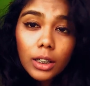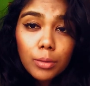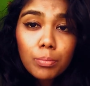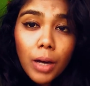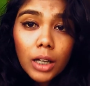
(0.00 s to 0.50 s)

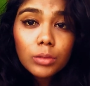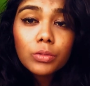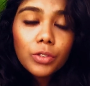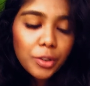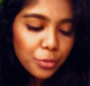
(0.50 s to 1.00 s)
balm
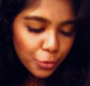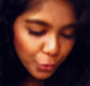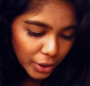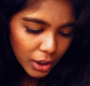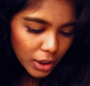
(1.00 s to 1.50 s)
for
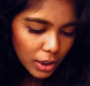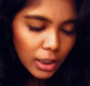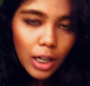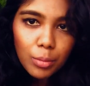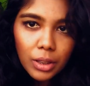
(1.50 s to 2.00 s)
free
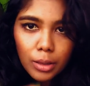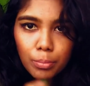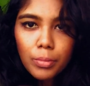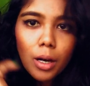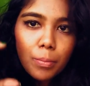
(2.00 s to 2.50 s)
and a lip
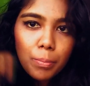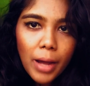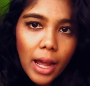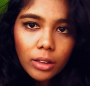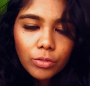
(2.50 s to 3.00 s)
balm
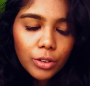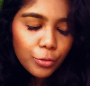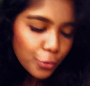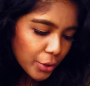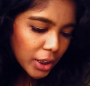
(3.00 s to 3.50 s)
pack for
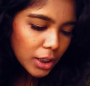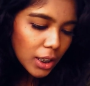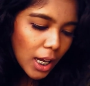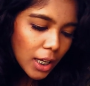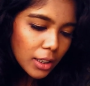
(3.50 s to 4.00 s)
free,
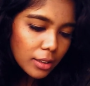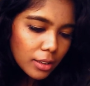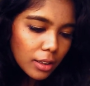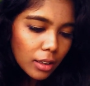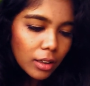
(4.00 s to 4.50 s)
and
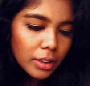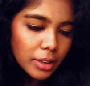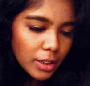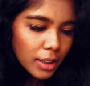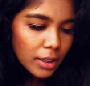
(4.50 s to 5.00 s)

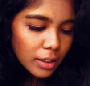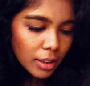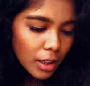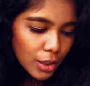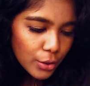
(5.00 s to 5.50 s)
yay.
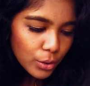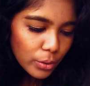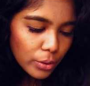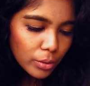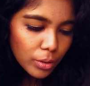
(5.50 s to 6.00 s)
So
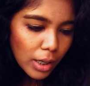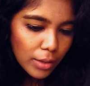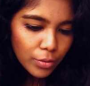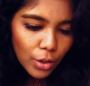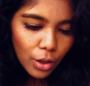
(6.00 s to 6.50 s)

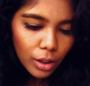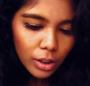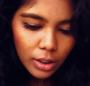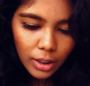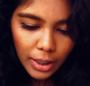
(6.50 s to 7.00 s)
I've
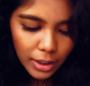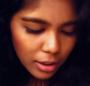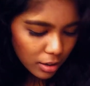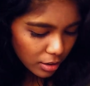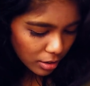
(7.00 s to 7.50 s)
got
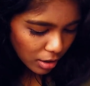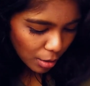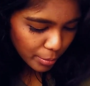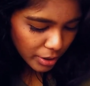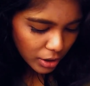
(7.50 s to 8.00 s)
how
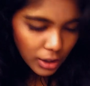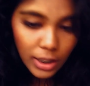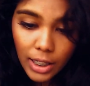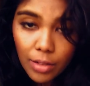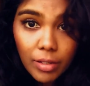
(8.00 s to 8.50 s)
many,
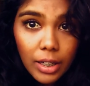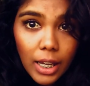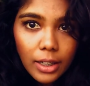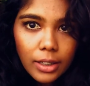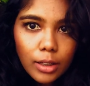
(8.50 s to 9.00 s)
11
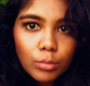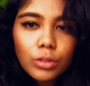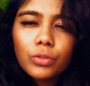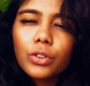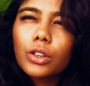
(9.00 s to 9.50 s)

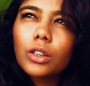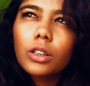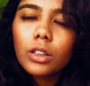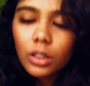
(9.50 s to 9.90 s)
items for